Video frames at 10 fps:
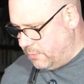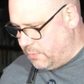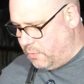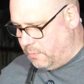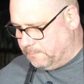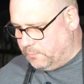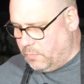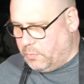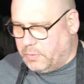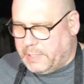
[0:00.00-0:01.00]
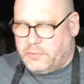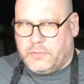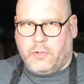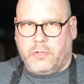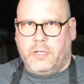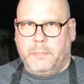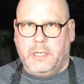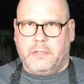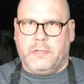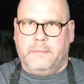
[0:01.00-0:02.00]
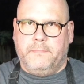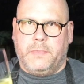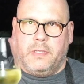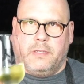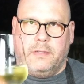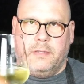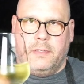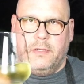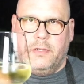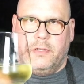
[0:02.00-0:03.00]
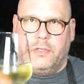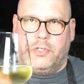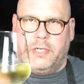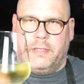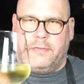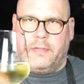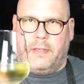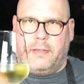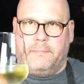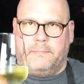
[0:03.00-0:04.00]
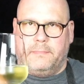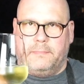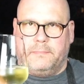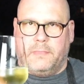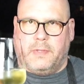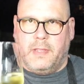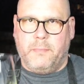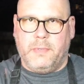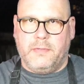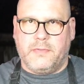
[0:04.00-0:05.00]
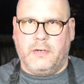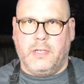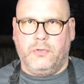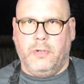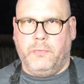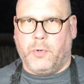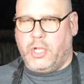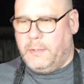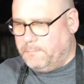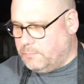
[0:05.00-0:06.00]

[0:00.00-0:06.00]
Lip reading: So we'll get started in a minute. Cheers. Happy Sunday to everybody.